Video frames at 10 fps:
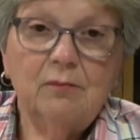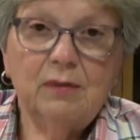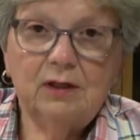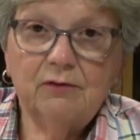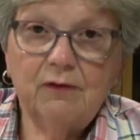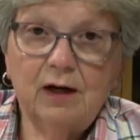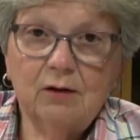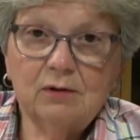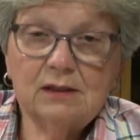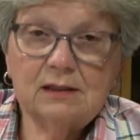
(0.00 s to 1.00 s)
made the
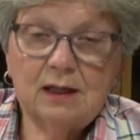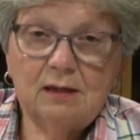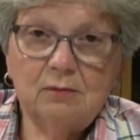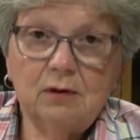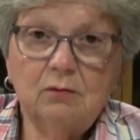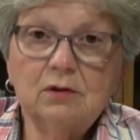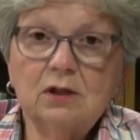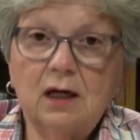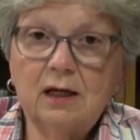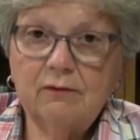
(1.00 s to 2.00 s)
following statement,
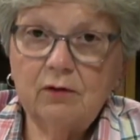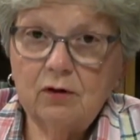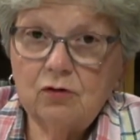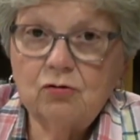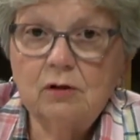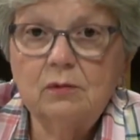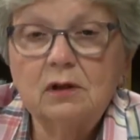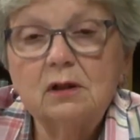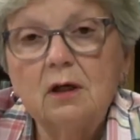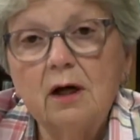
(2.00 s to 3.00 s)
which I have heard
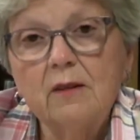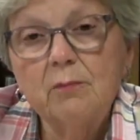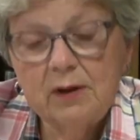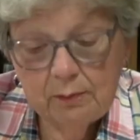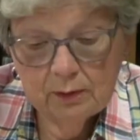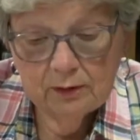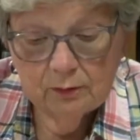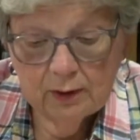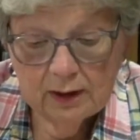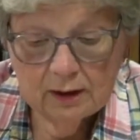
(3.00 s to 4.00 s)
attributed to other people as
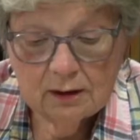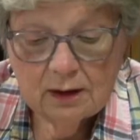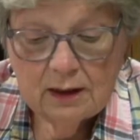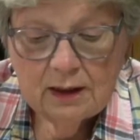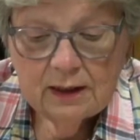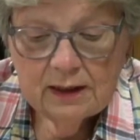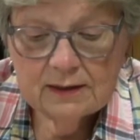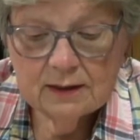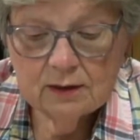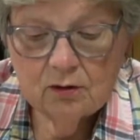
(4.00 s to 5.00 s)
well. He
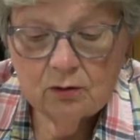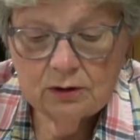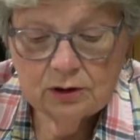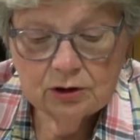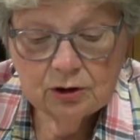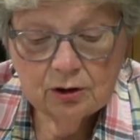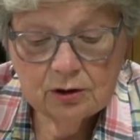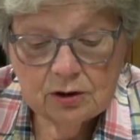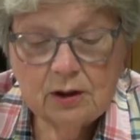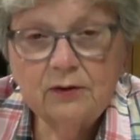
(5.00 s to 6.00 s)
said, going to
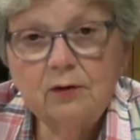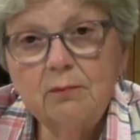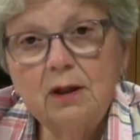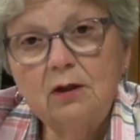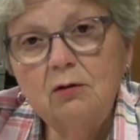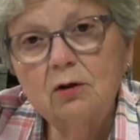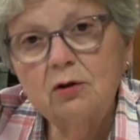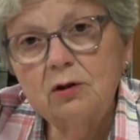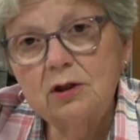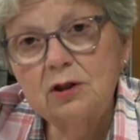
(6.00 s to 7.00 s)
church doesn't make you a
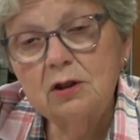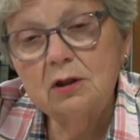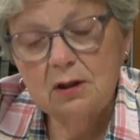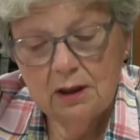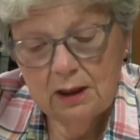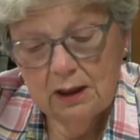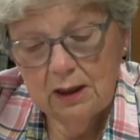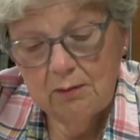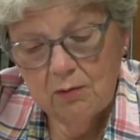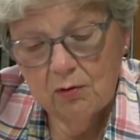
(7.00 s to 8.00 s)
Christian
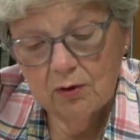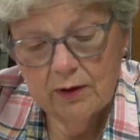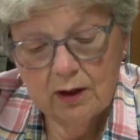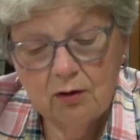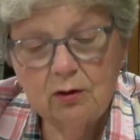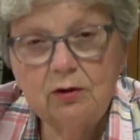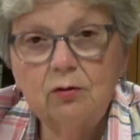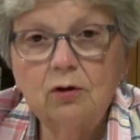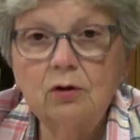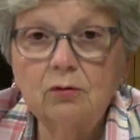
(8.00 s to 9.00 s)
any more than going
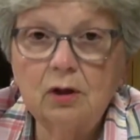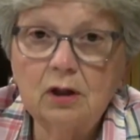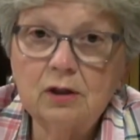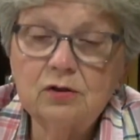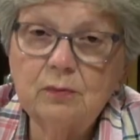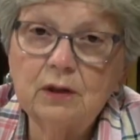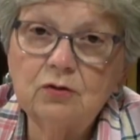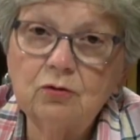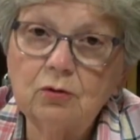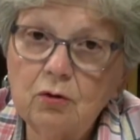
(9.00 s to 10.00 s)
to a garage
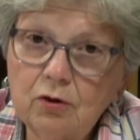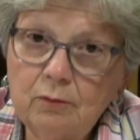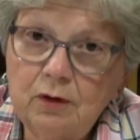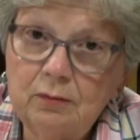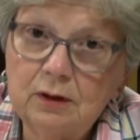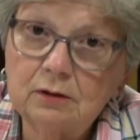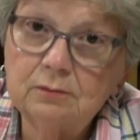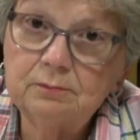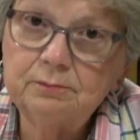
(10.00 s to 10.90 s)
makes you an automobile.